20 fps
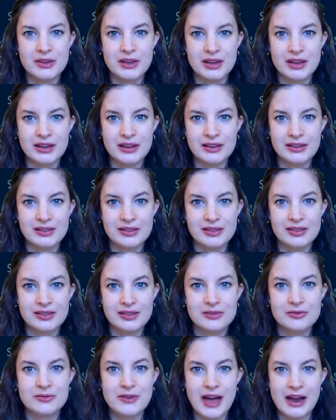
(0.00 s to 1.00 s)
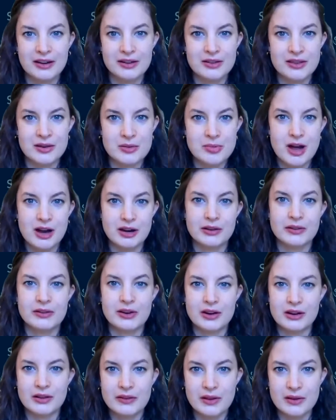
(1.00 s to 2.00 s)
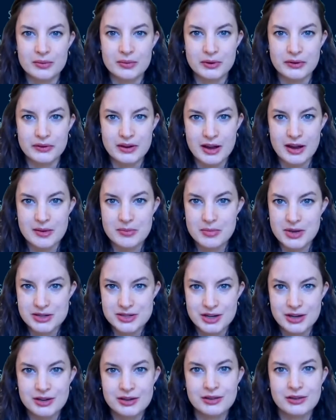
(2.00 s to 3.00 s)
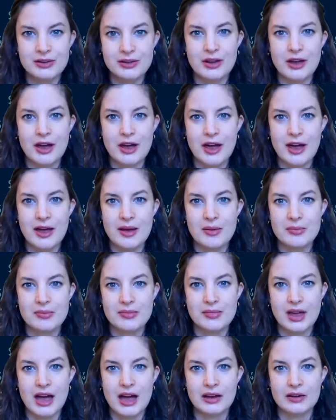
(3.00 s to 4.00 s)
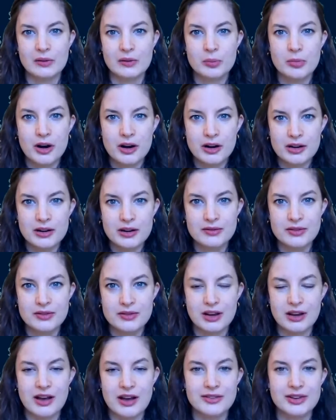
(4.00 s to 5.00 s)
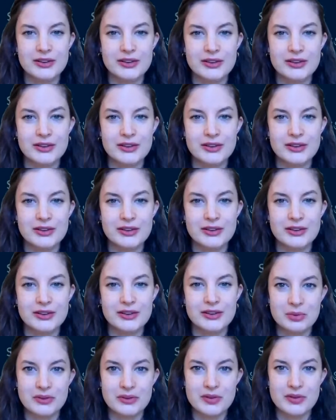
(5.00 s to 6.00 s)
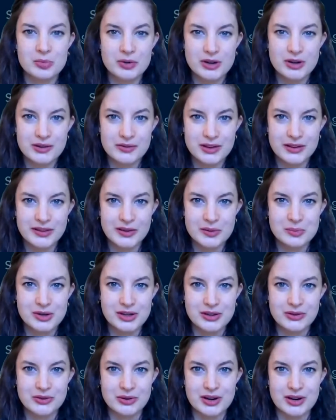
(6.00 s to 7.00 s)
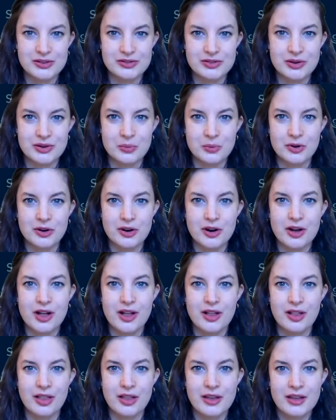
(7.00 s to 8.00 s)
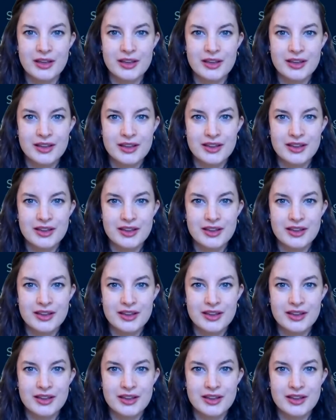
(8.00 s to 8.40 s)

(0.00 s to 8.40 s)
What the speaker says: the fact that Pakistan itself was not mentioned as part of that strategy. Obviously, that was the previous administration. We're all